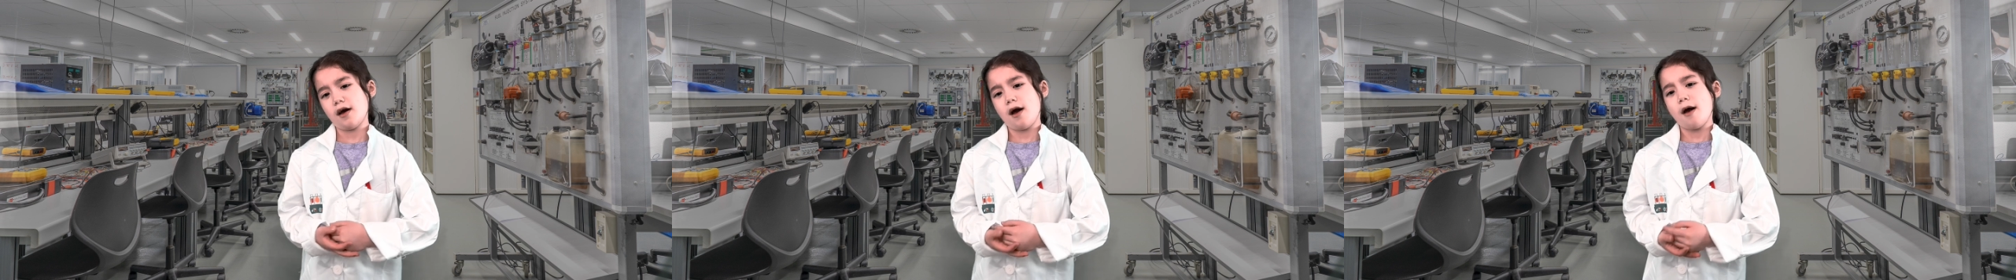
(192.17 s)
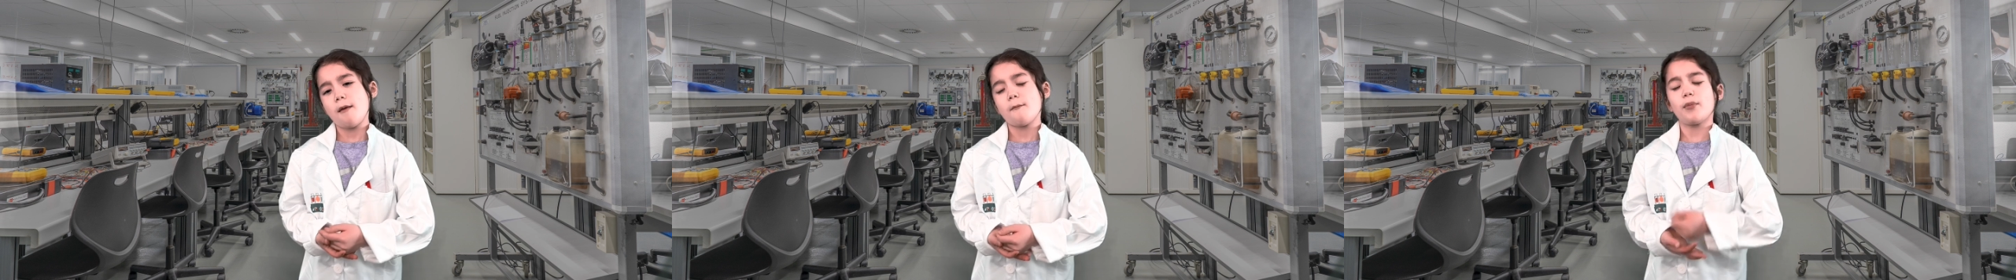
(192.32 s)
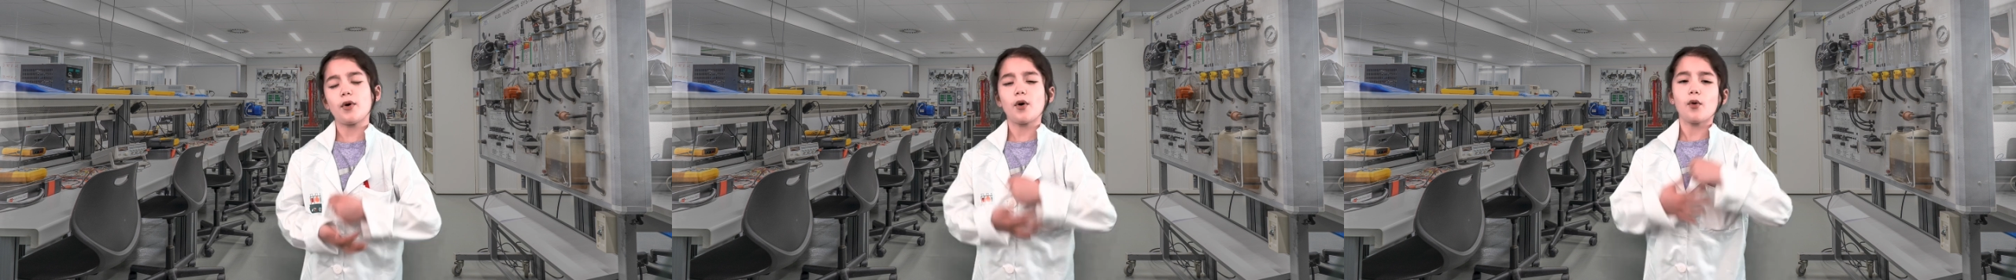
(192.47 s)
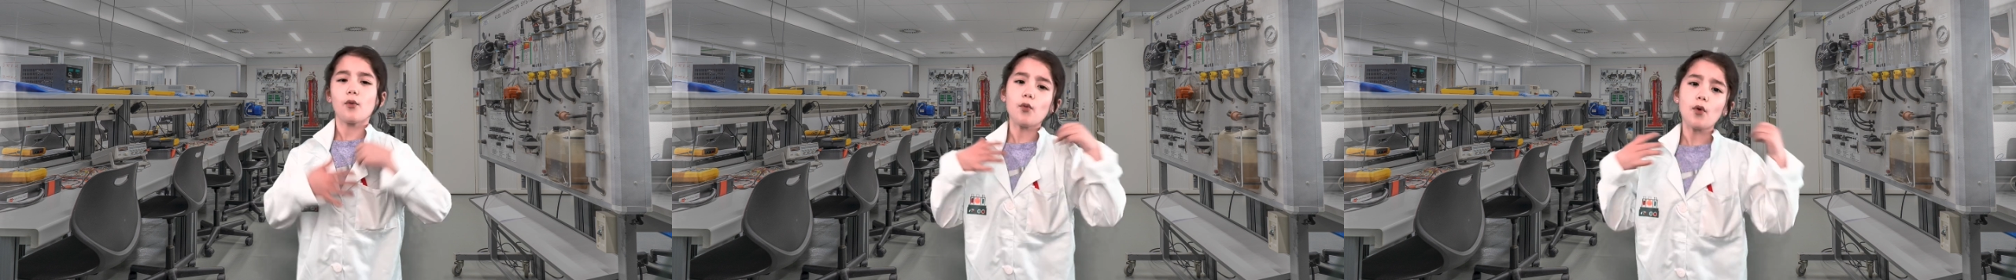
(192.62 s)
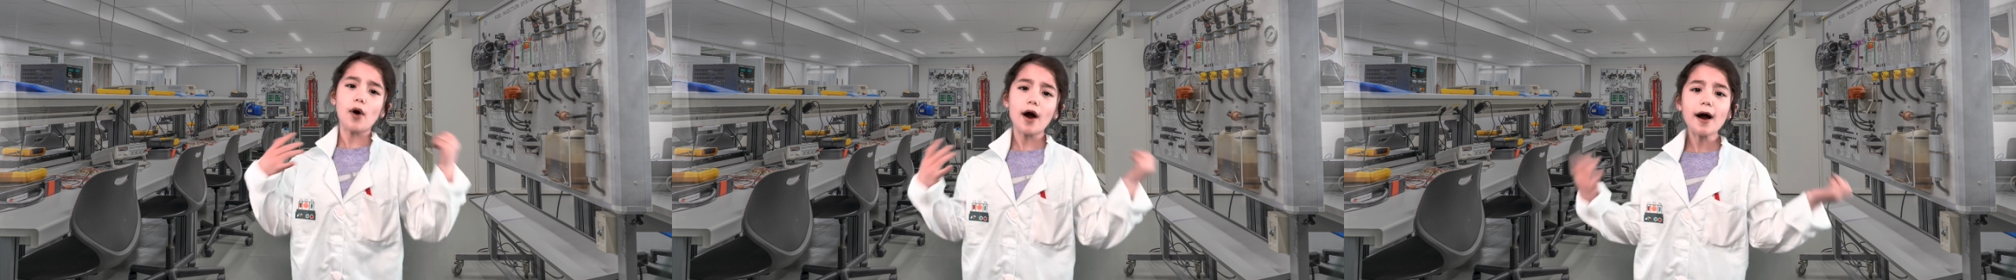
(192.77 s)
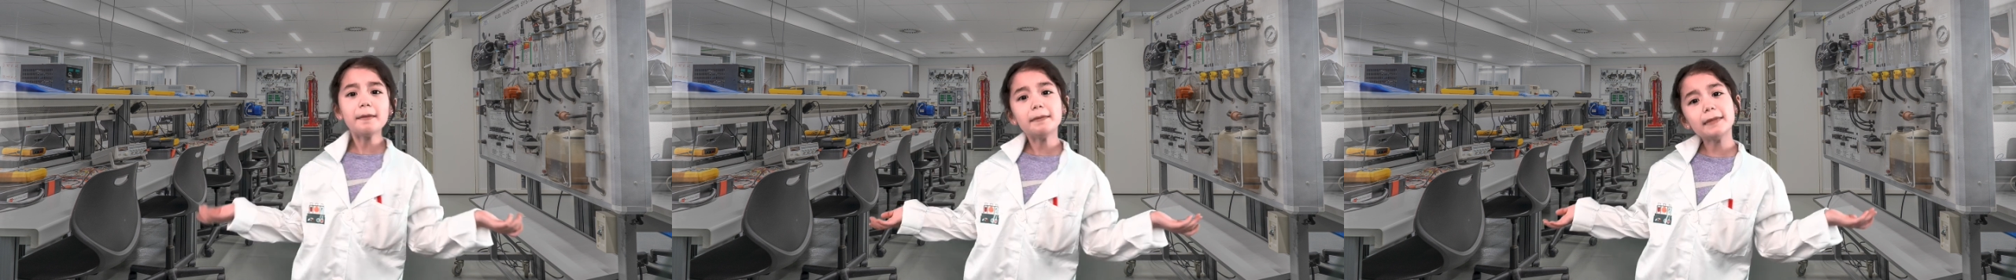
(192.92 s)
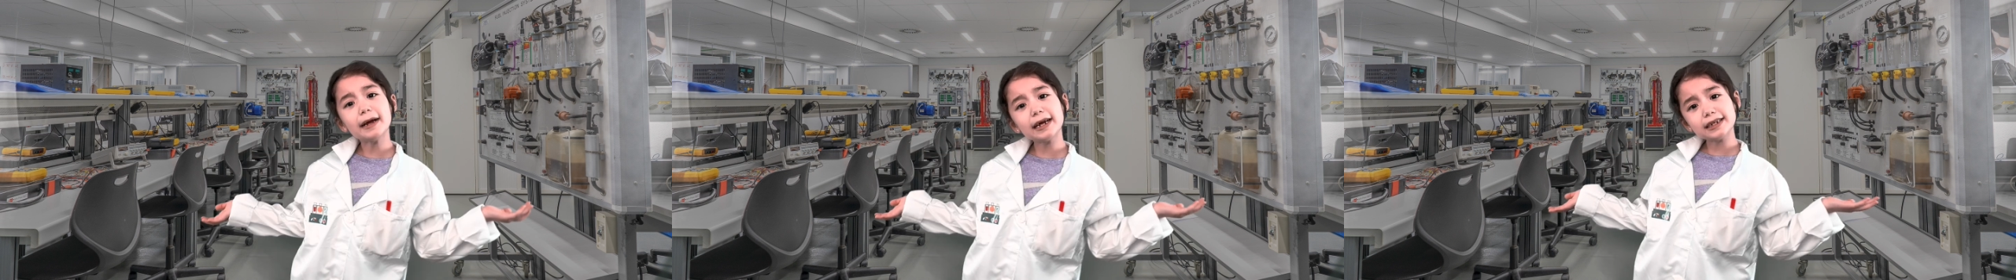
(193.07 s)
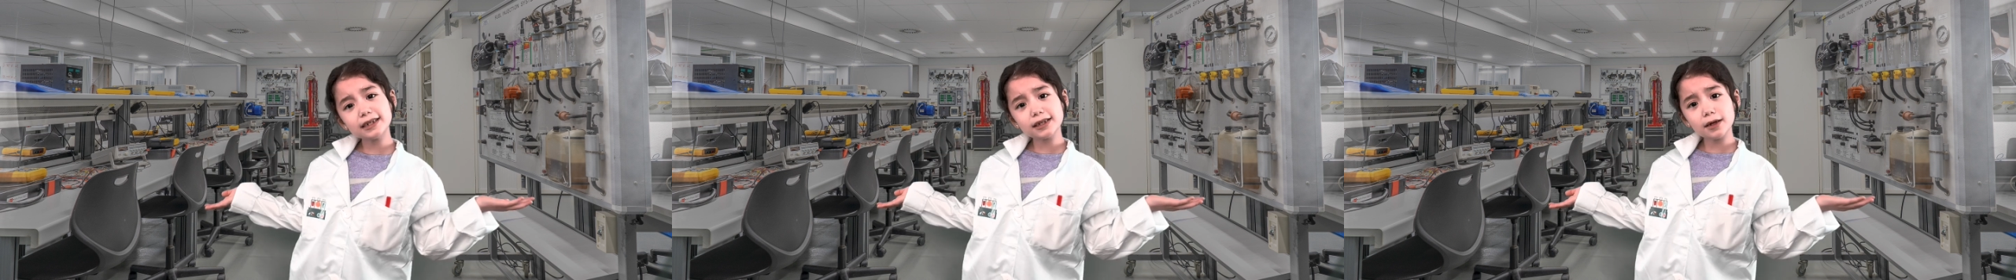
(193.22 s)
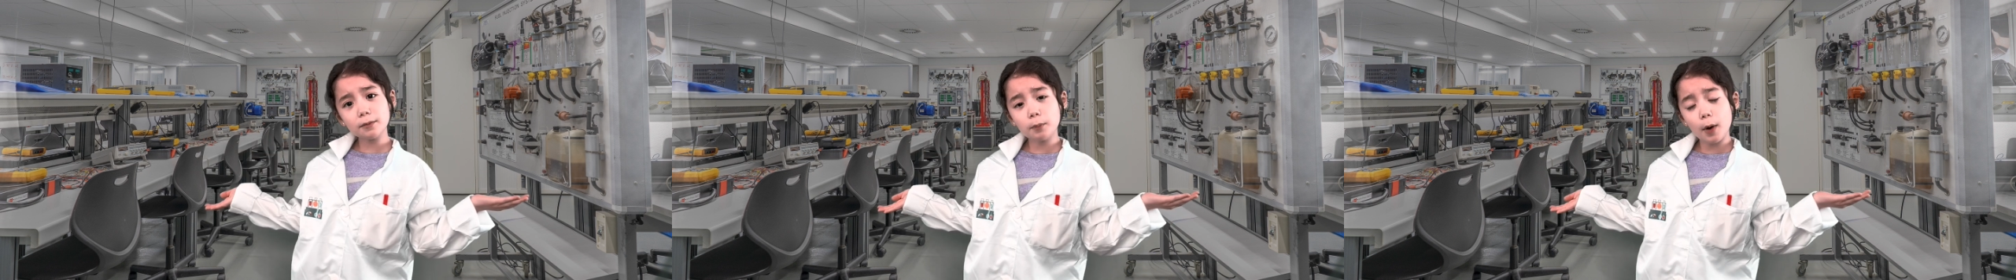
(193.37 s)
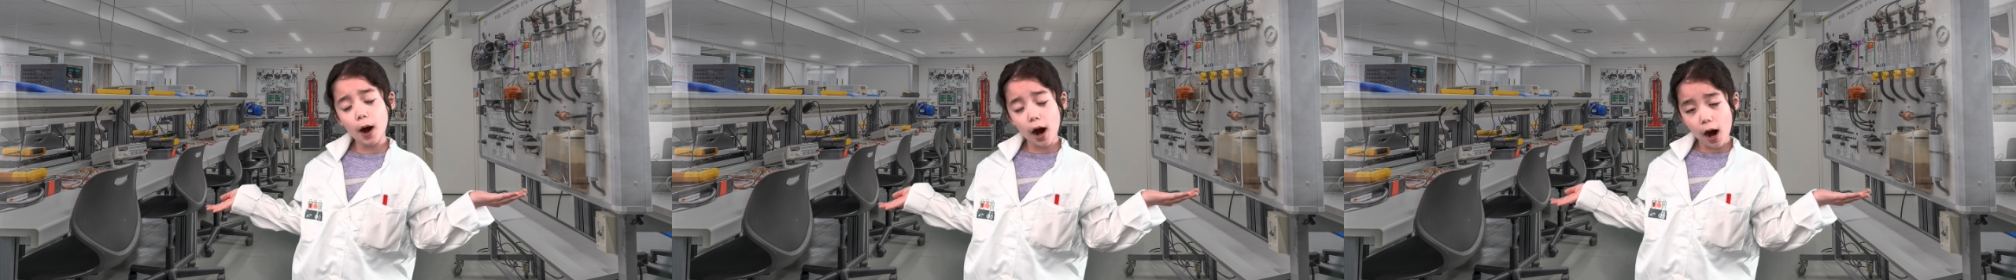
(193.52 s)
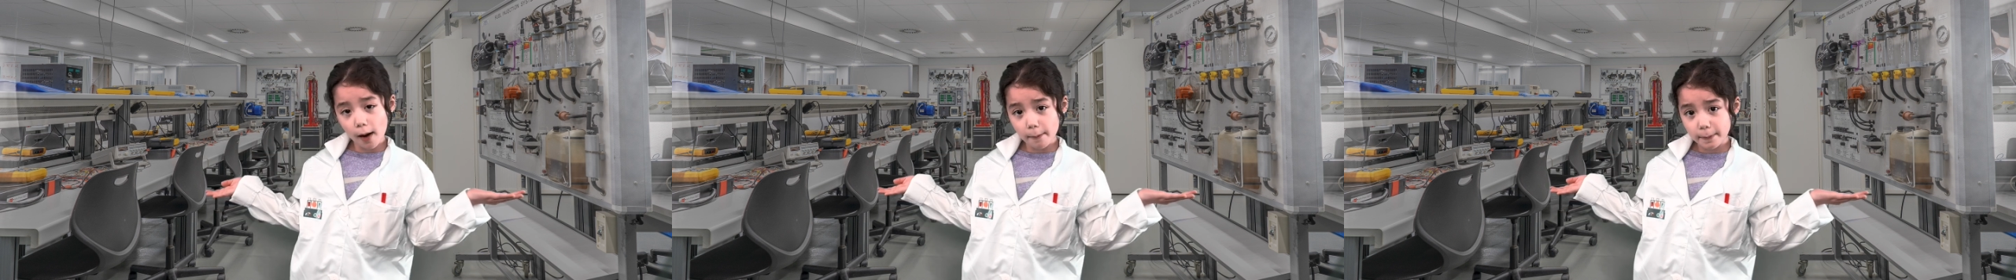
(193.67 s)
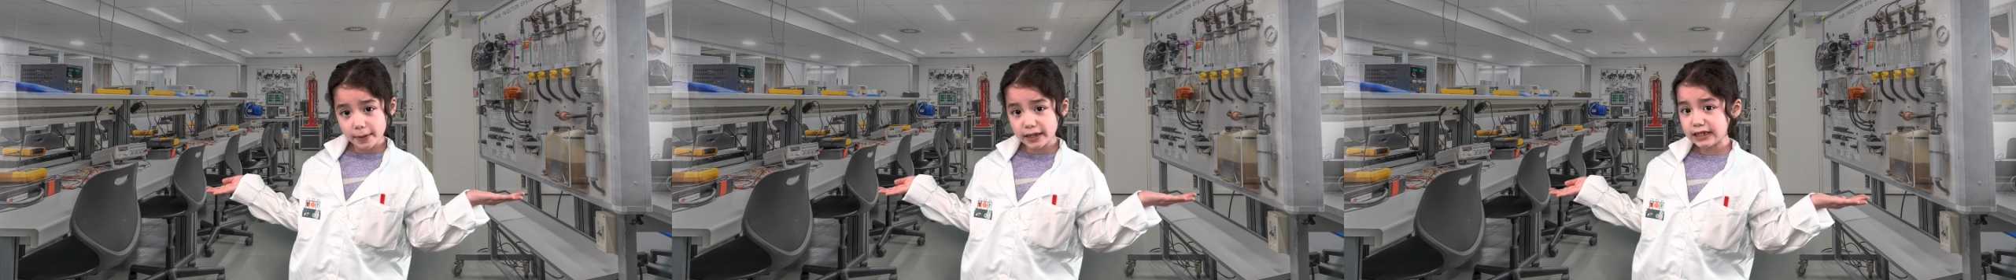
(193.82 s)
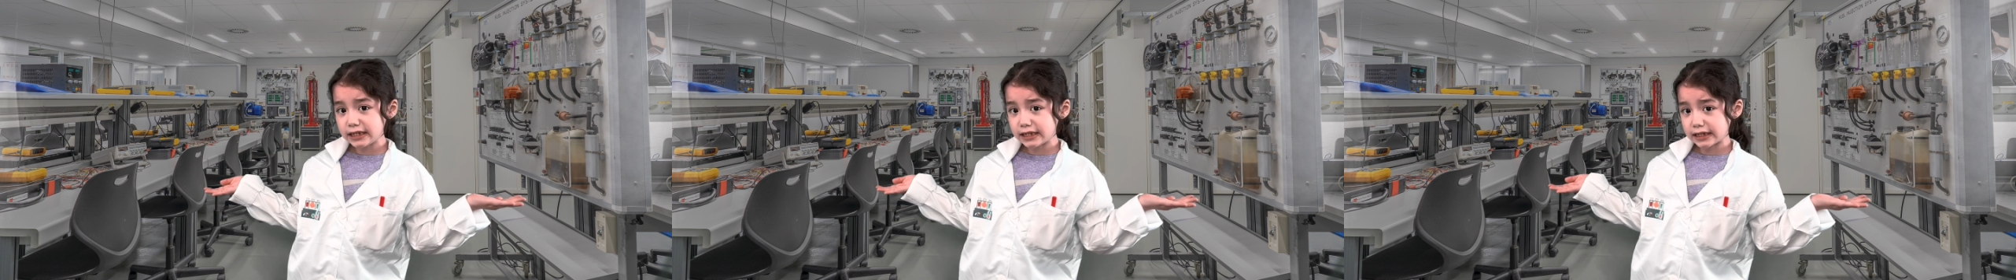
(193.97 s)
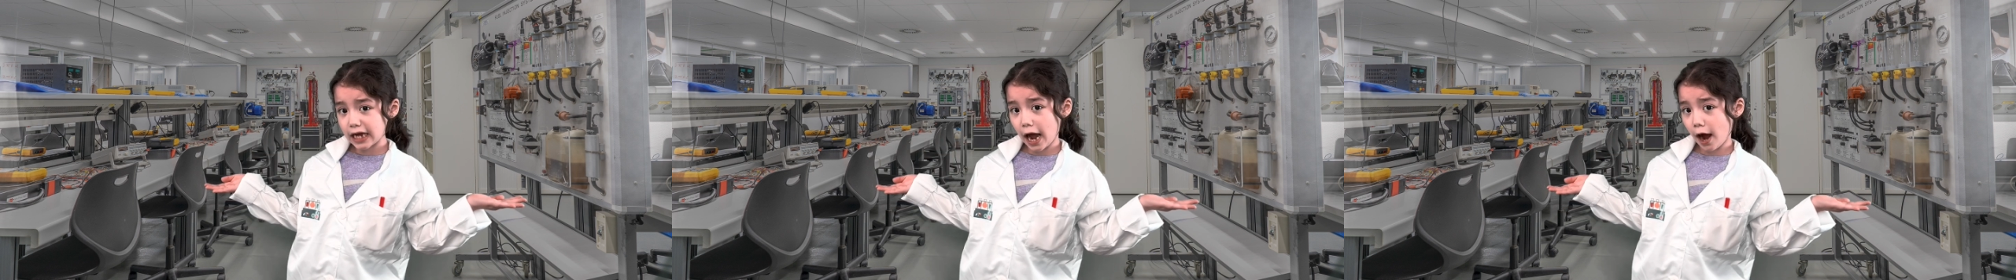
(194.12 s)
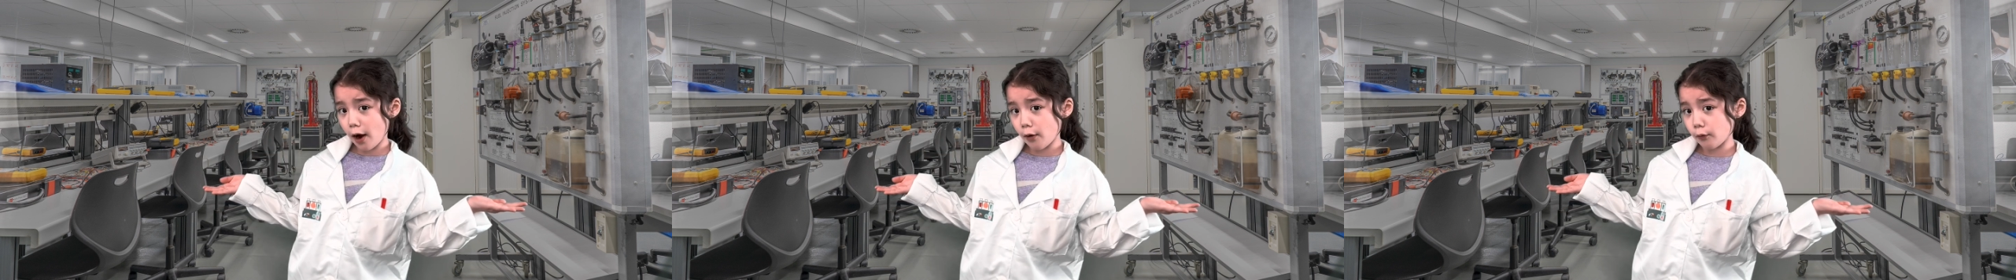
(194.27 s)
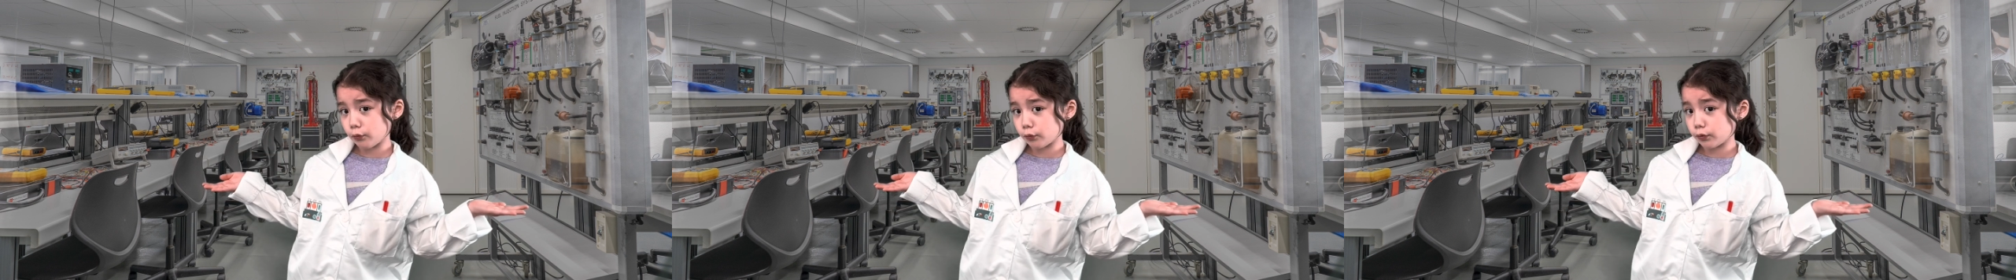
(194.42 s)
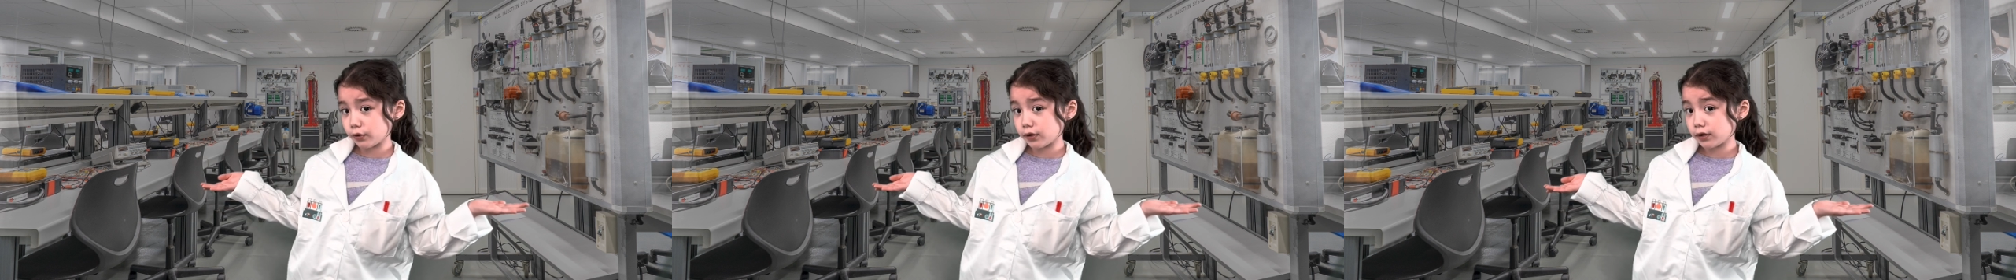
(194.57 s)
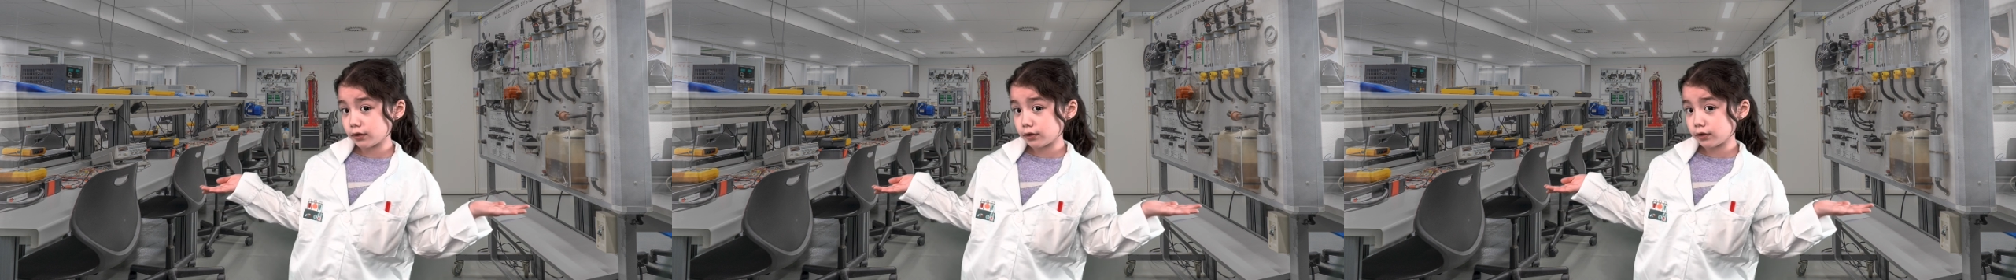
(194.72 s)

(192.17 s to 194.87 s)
But what makes the popping sound?